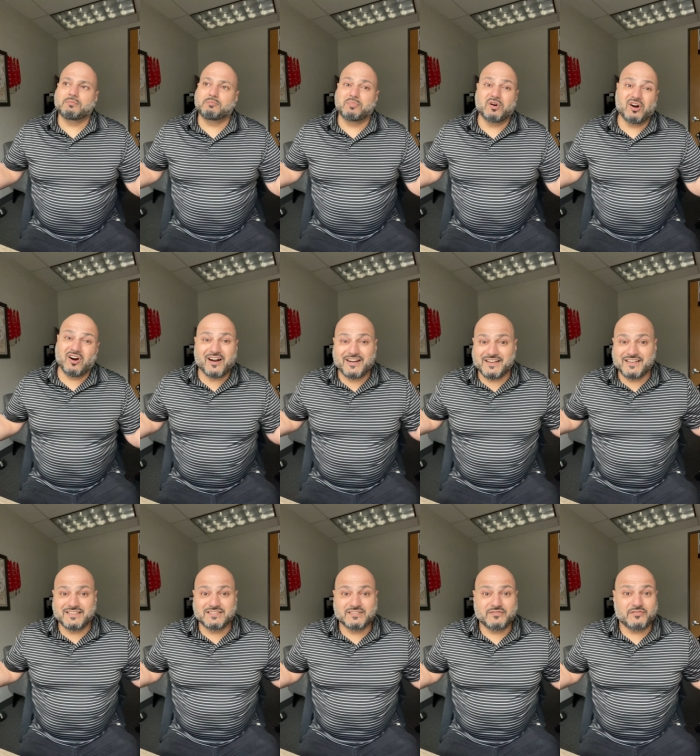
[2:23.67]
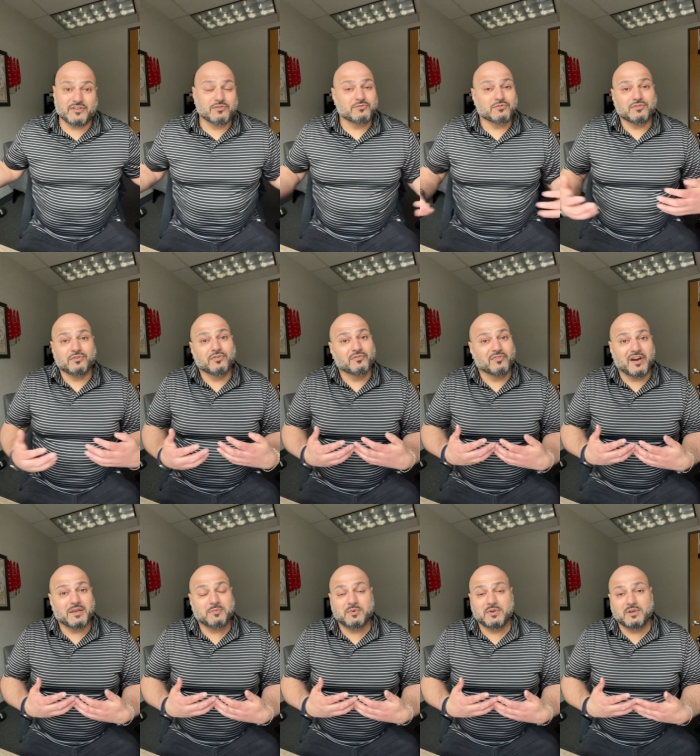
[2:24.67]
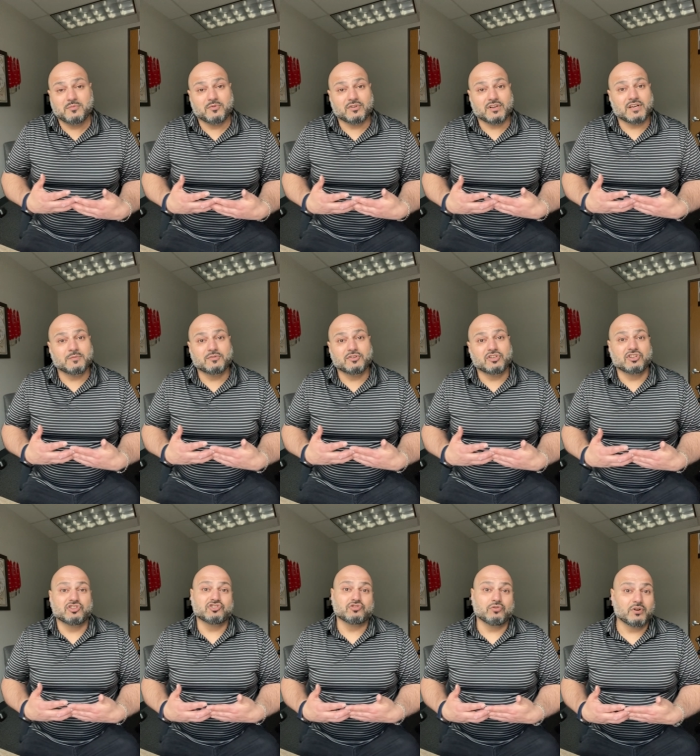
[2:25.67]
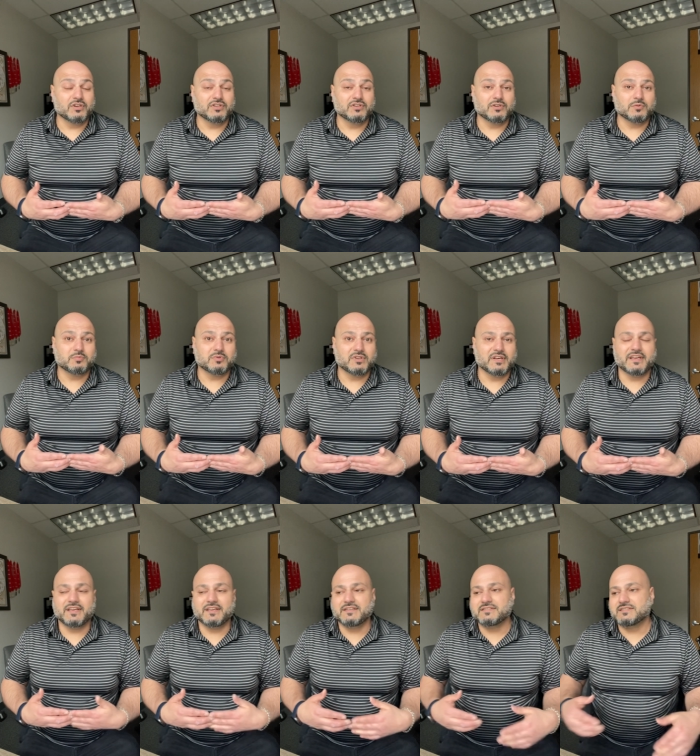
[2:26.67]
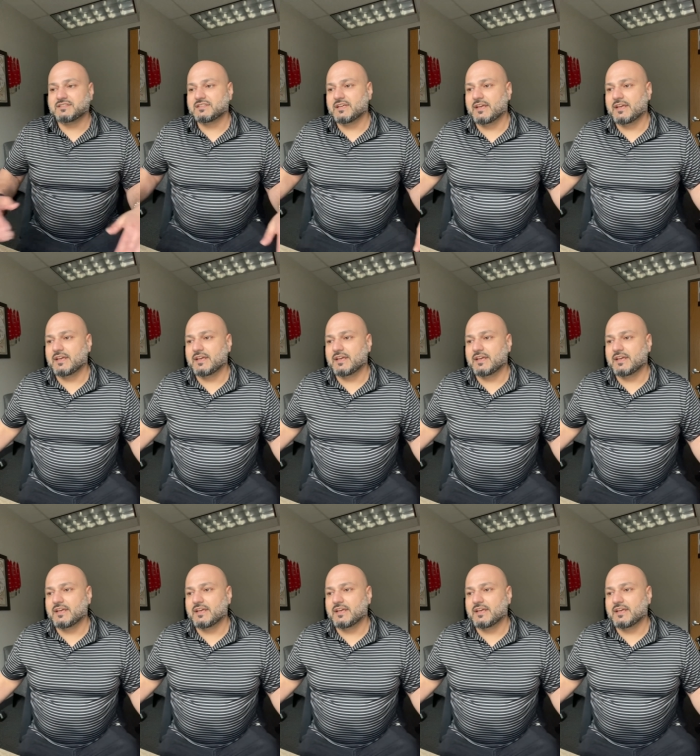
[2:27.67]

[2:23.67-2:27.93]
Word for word: parties for you to invite people to come and enjoy your place.